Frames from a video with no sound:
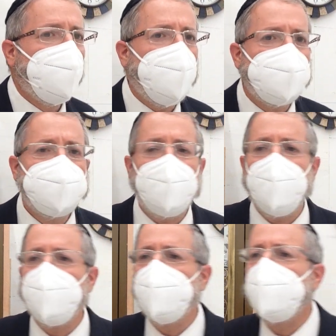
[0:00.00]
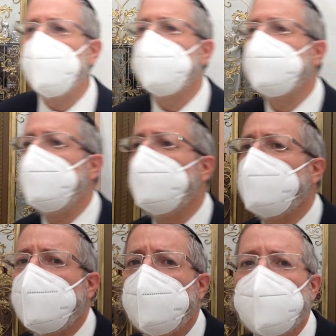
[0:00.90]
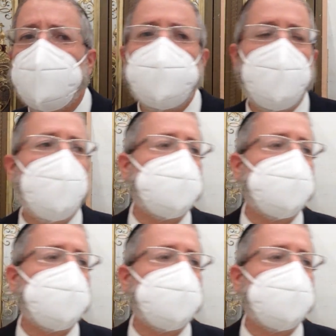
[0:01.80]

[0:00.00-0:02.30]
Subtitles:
Write down when you see that you're Lifnei